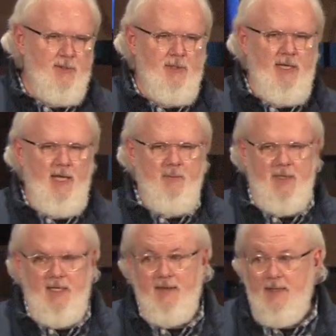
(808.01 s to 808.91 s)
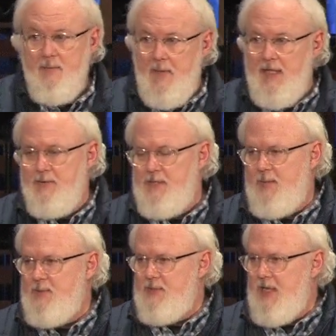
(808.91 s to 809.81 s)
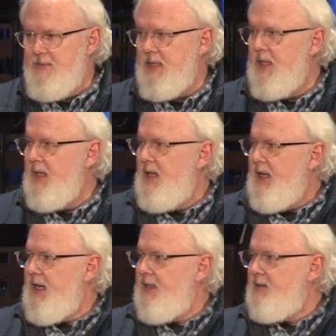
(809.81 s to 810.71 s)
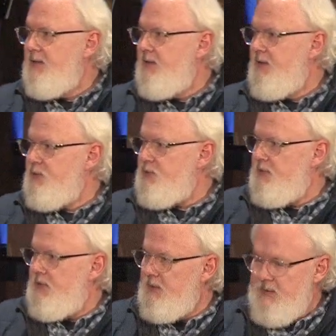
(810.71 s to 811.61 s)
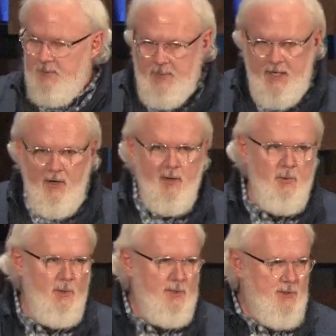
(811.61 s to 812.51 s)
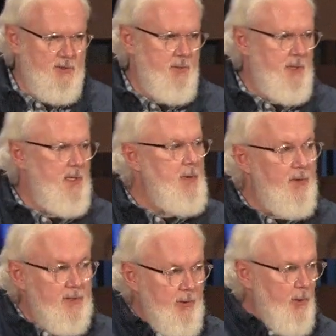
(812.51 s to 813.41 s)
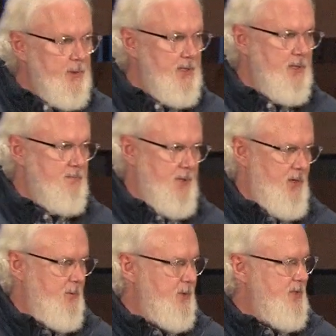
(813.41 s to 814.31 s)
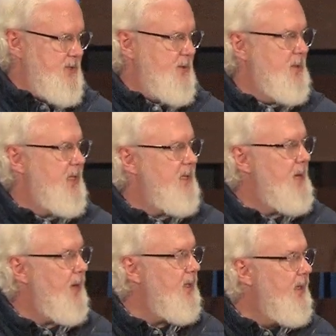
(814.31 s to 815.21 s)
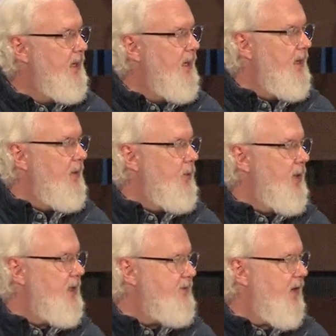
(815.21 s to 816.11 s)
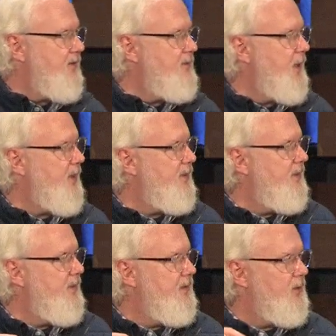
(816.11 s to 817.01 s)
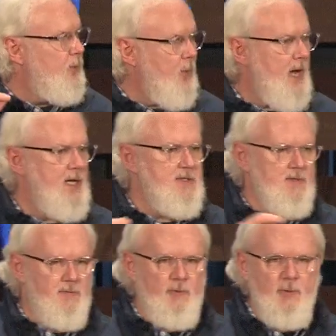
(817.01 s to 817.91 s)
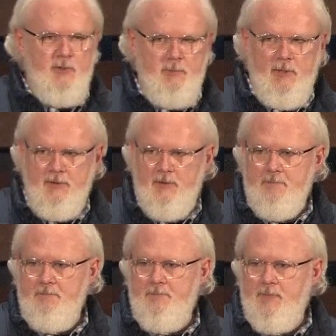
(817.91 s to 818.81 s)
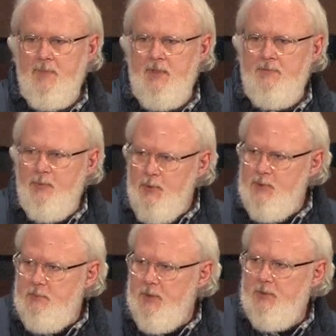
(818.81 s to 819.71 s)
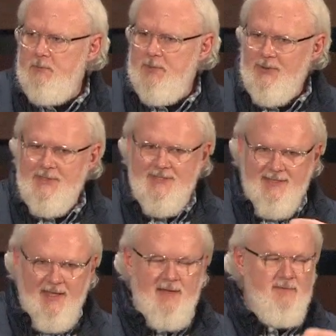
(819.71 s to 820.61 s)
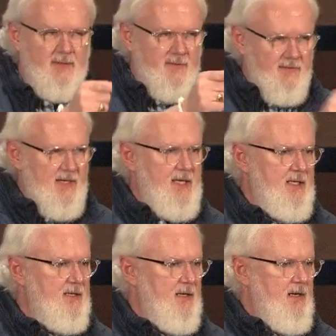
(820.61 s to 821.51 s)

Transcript: are going to happen. I think of Matthew chapter 7 and the parable in the Sermon on the Mount, the only parable in the Sermon on the Mount, where he talks about the wise and the foolish builder. The foolish builder builds his life on the sand.